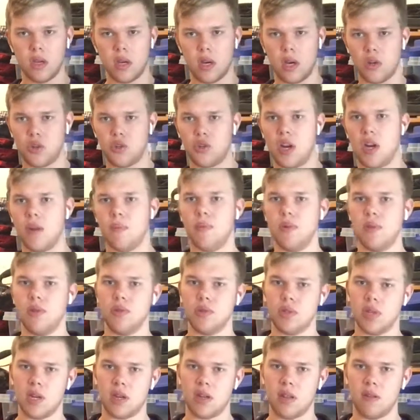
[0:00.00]
I'll try to put
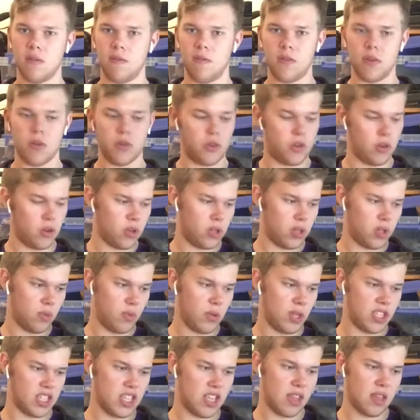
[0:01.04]
those on in the future just
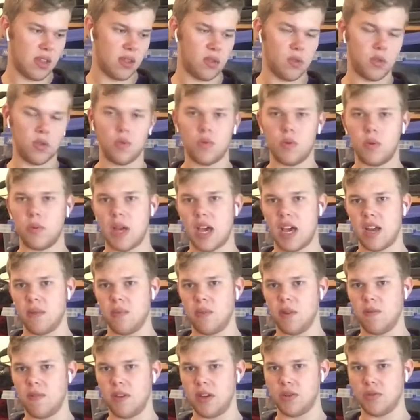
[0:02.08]
because I think those would add a
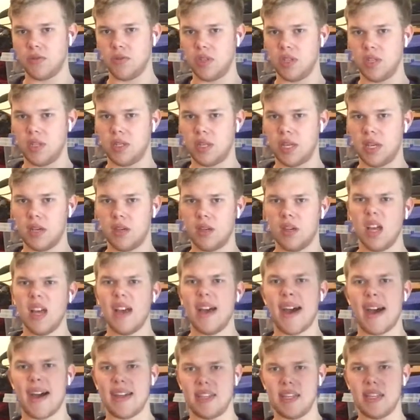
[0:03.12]
bit of extra detail.
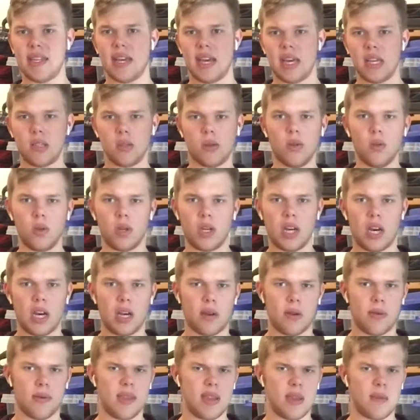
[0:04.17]
I didn't add the little
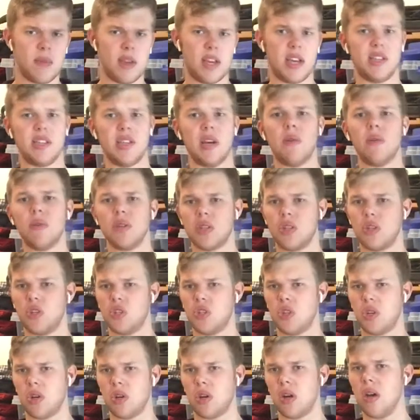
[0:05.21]
cocker thing because I wasn't
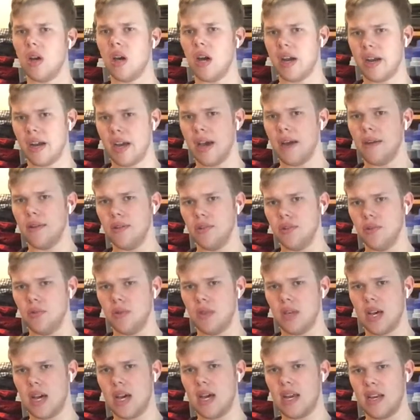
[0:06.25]
sure on how to do
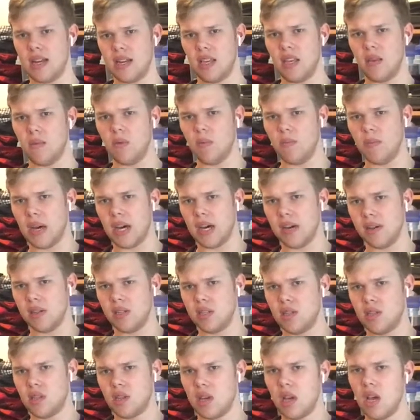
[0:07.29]
that and keep it balanced.